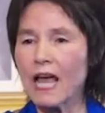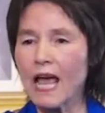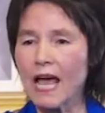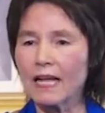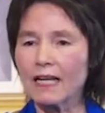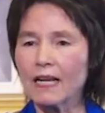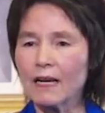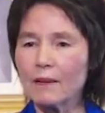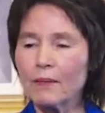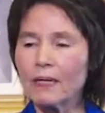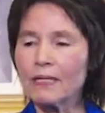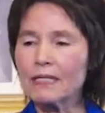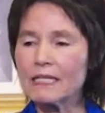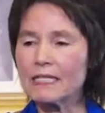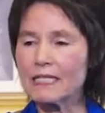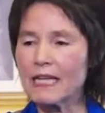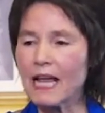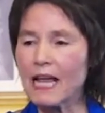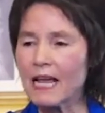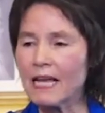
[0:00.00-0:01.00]
And I
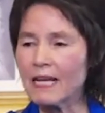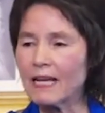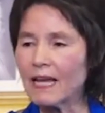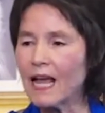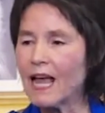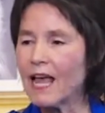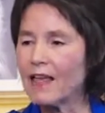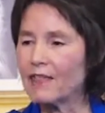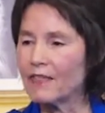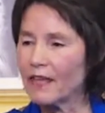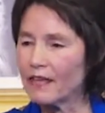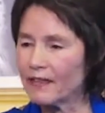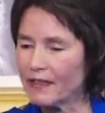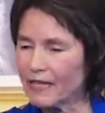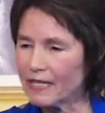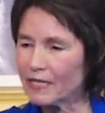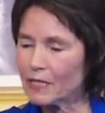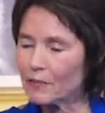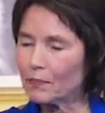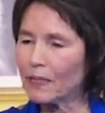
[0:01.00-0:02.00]
must say that
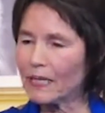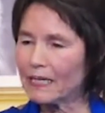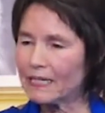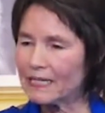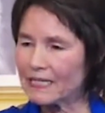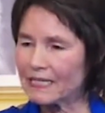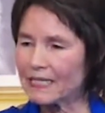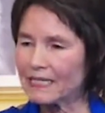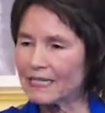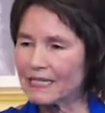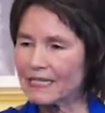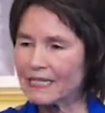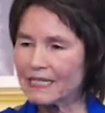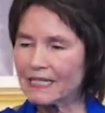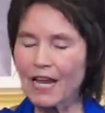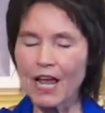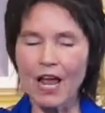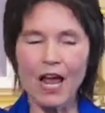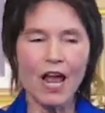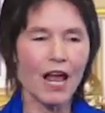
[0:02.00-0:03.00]
these
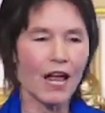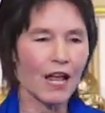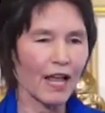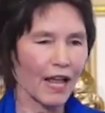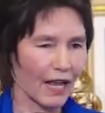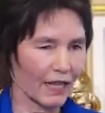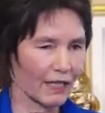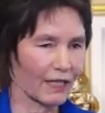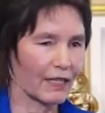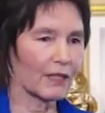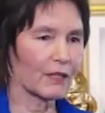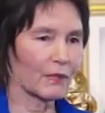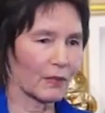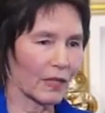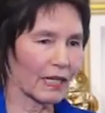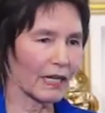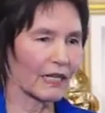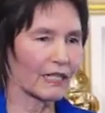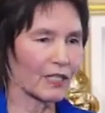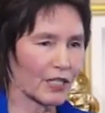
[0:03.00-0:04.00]
places
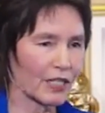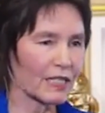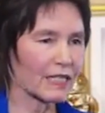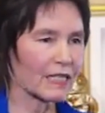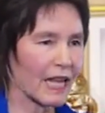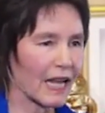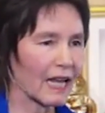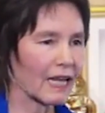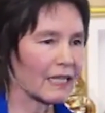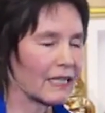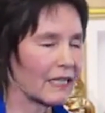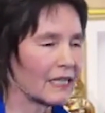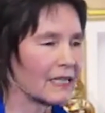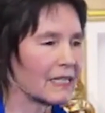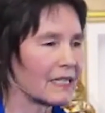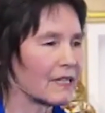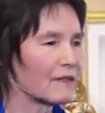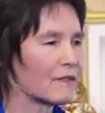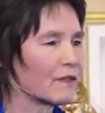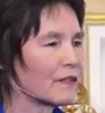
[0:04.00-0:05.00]
that I just said,
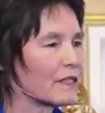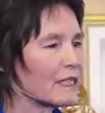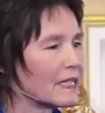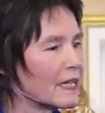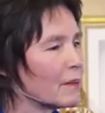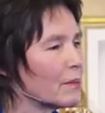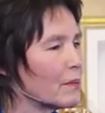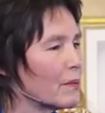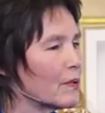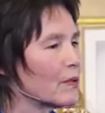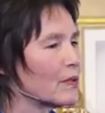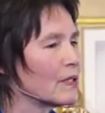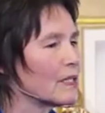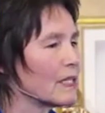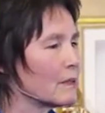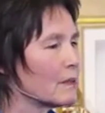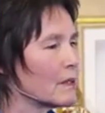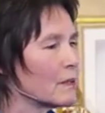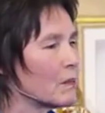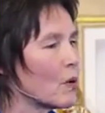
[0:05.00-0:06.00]
these different temples
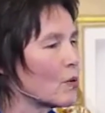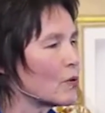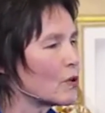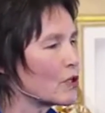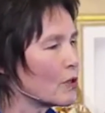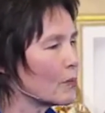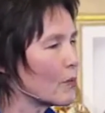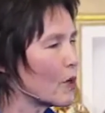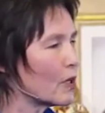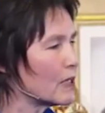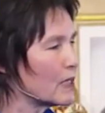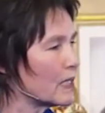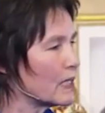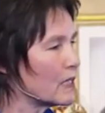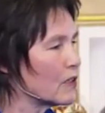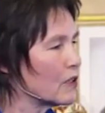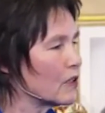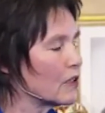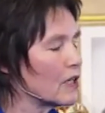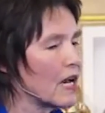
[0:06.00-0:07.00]
and the Moksha
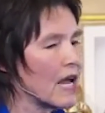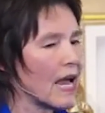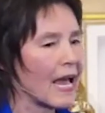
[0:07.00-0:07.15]
Mandir,